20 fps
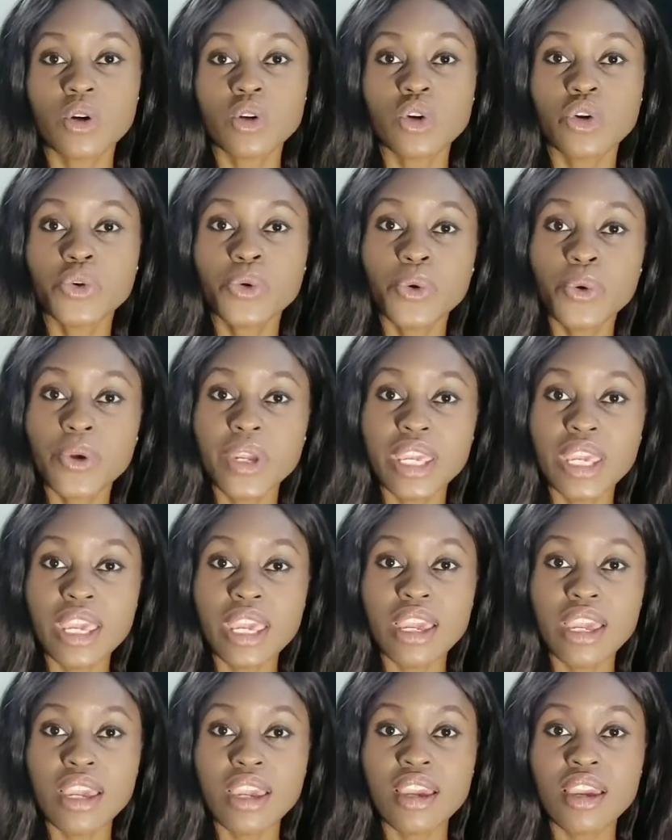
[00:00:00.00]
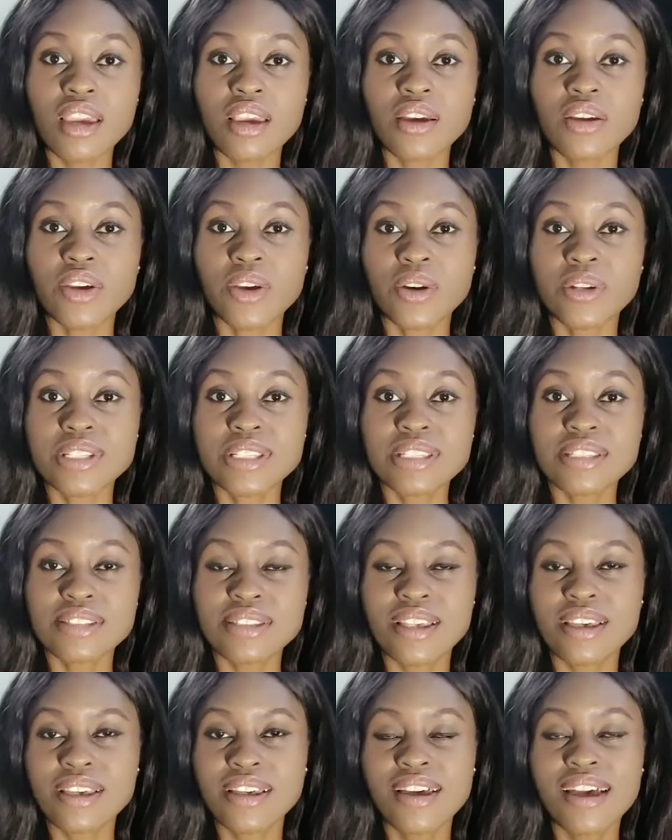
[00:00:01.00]
crookie,
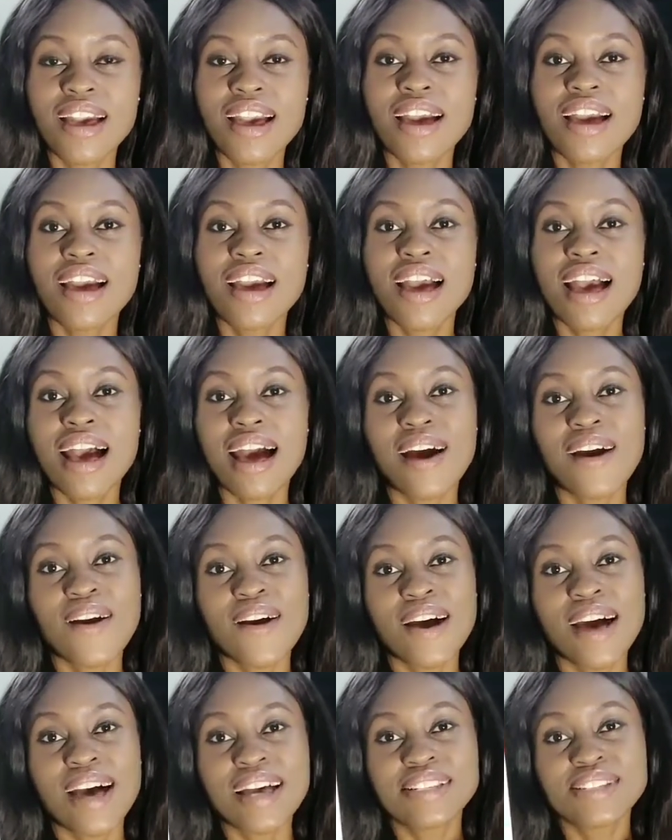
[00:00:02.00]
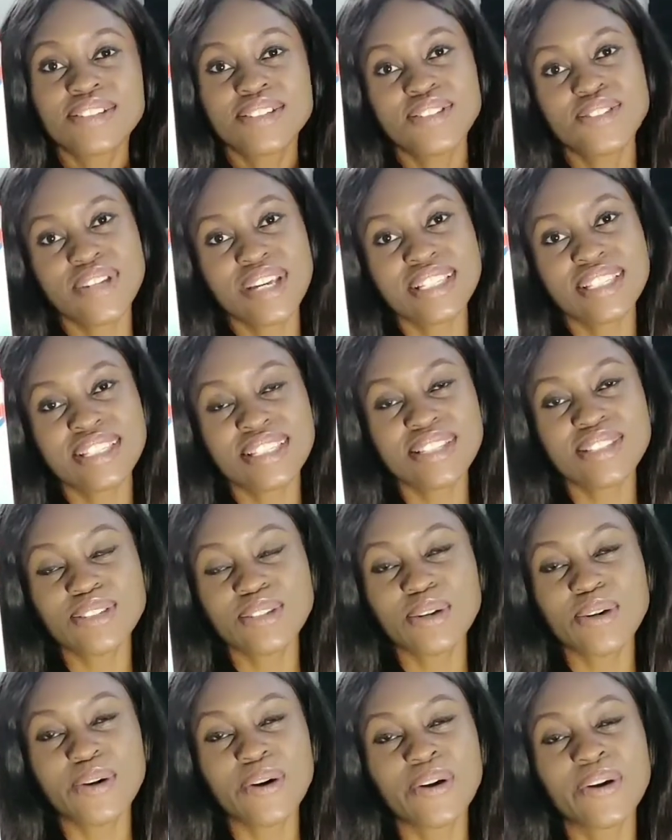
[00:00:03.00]
and the dresses,
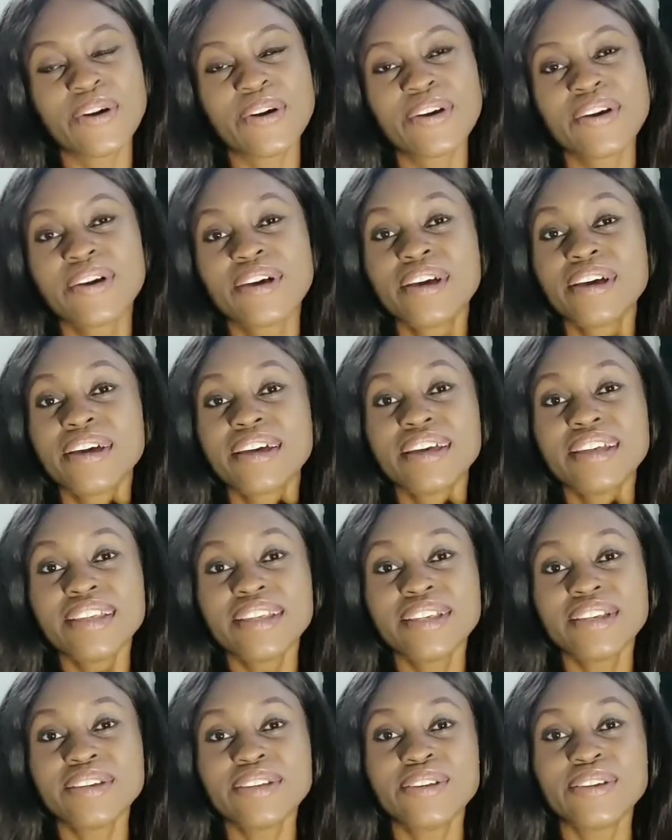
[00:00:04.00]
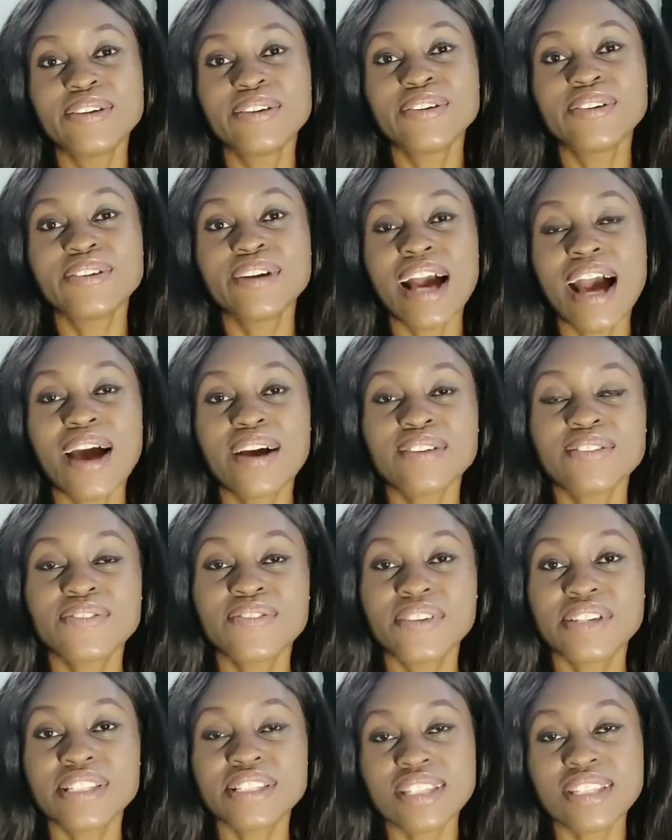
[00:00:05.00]
or you know,
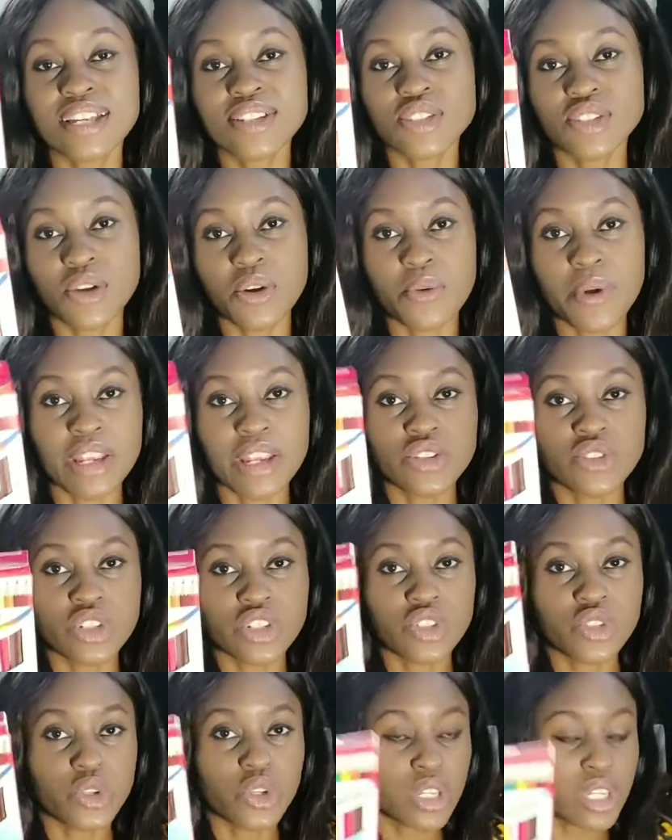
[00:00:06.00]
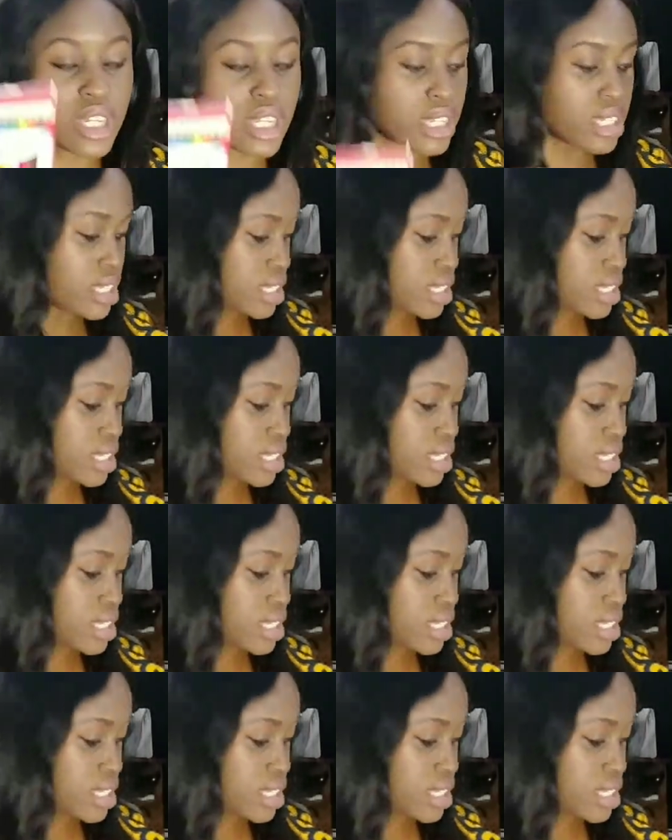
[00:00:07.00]
outfits that you're rendering. So you need